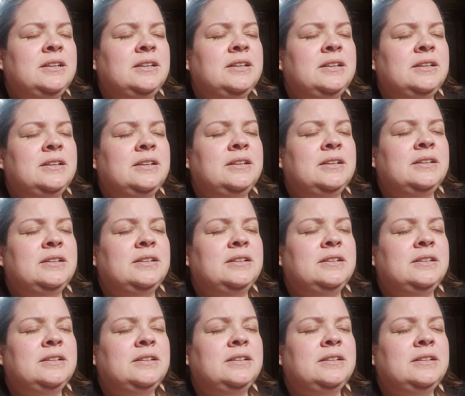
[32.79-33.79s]

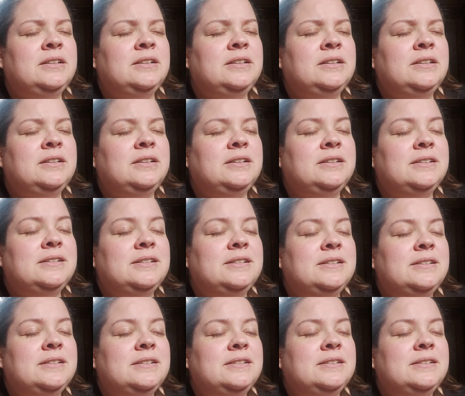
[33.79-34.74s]
(silence)